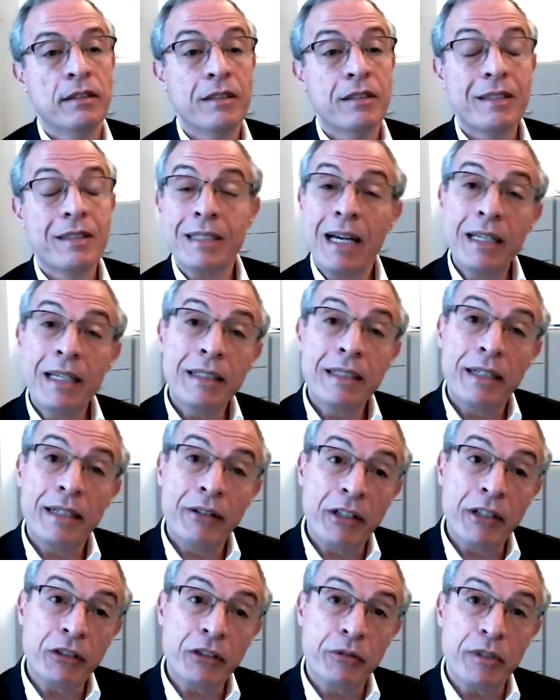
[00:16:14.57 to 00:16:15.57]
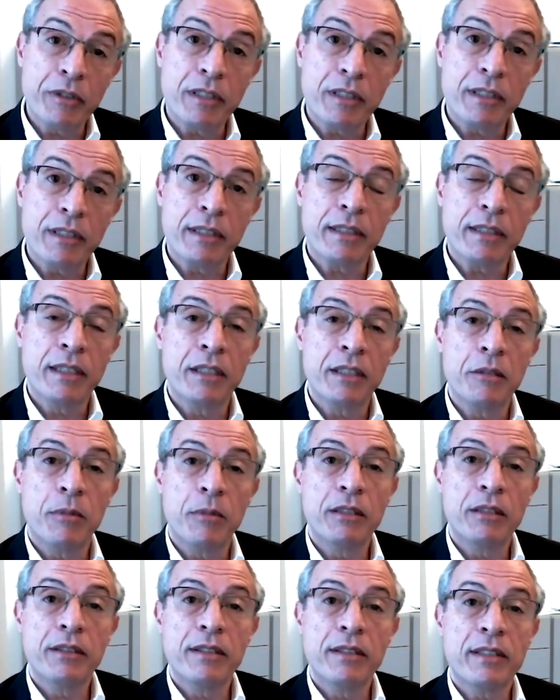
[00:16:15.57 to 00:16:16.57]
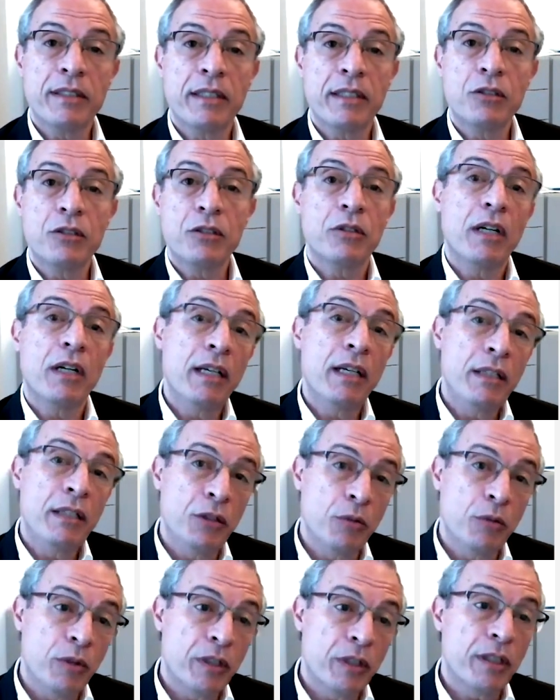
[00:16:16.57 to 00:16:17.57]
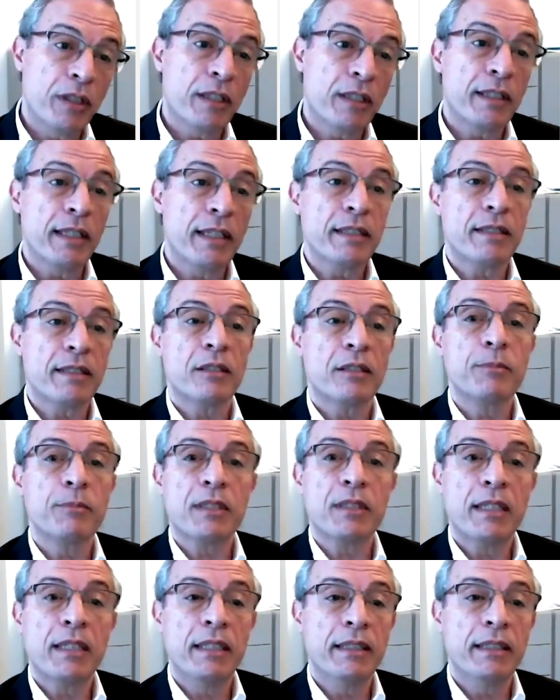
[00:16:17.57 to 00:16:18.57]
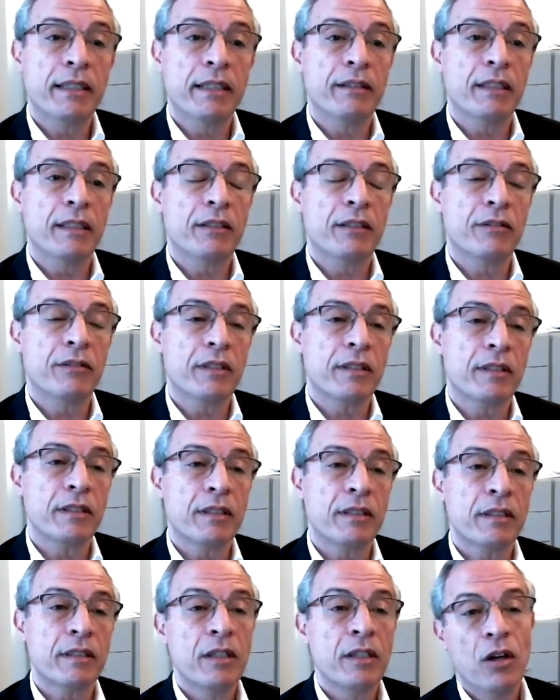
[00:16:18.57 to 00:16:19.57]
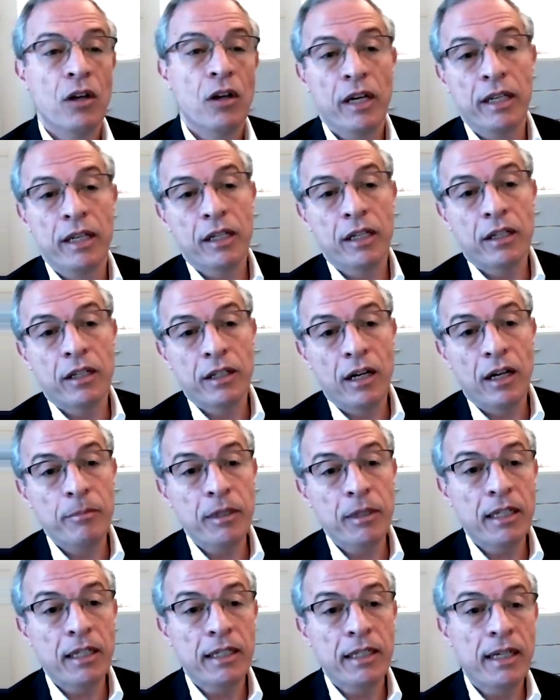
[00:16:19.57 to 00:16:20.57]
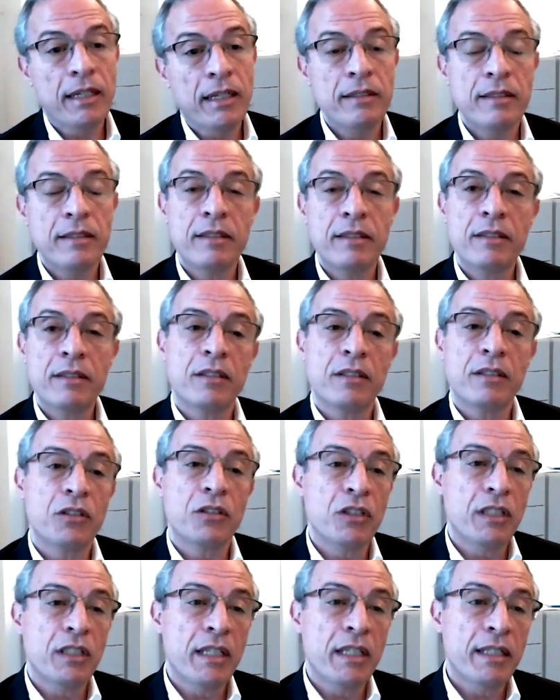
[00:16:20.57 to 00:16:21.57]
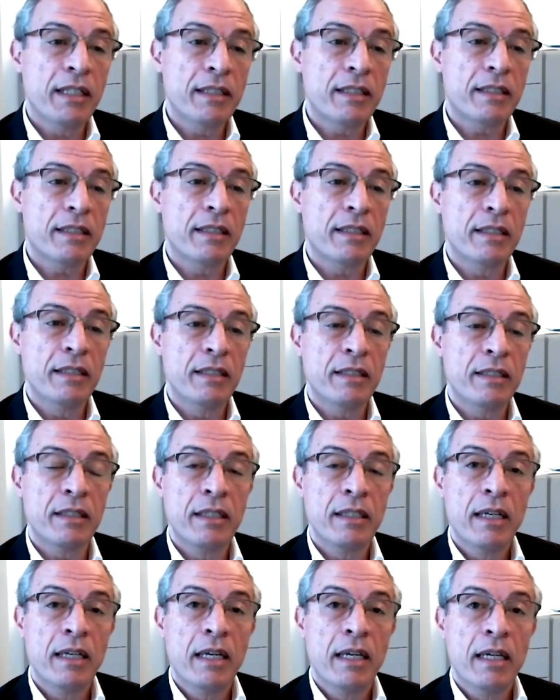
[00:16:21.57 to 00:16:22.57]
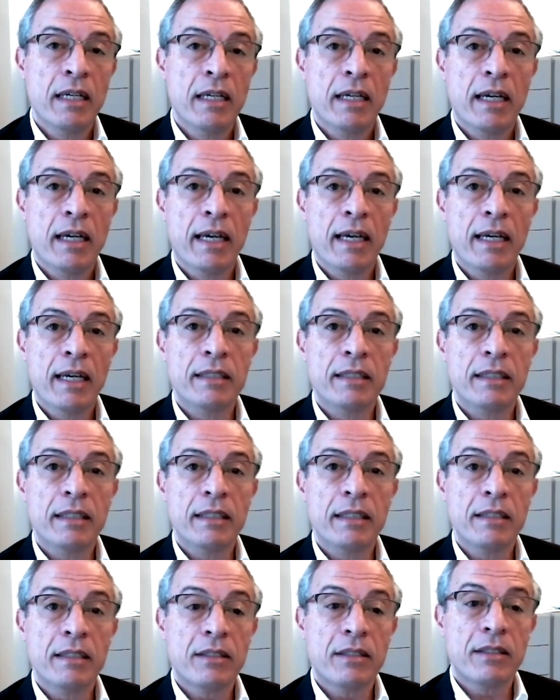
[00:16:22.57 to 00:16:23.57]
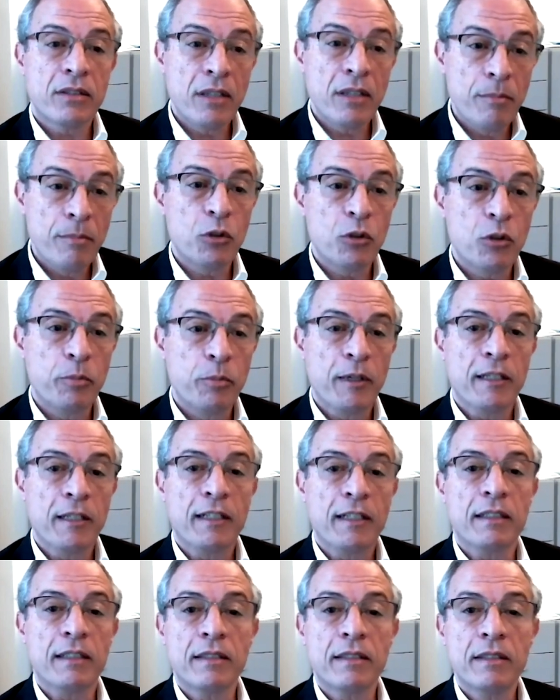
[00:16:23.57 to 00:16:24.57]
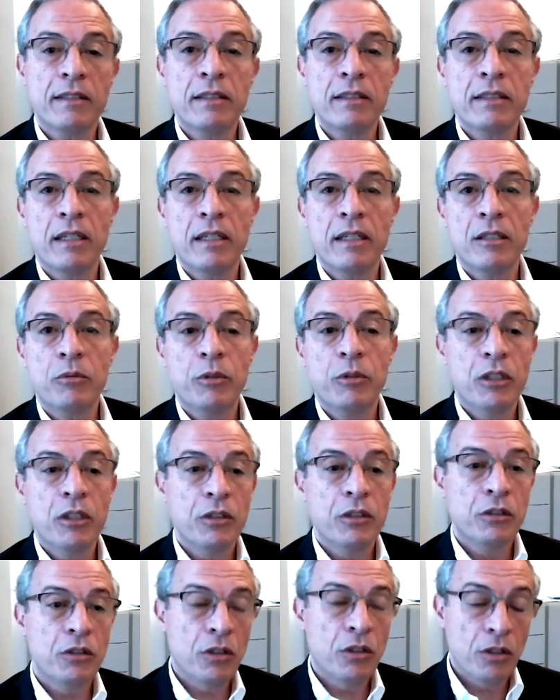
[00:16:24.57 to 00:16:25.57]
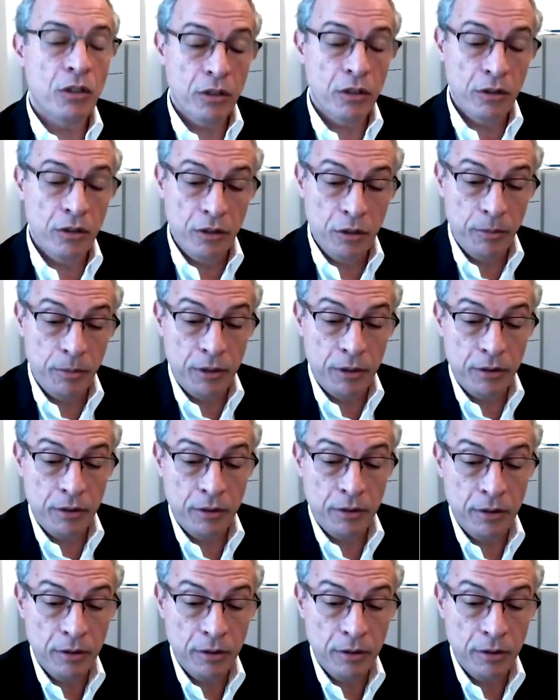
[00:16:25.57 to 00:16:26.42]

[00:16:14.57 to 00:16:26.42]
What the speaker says: Site characteristics. In a multi-site trial, you want to collect some site characteristics. In economic analysis, in genetic studies, and in subgroup analysis. And we're going to talk a little bit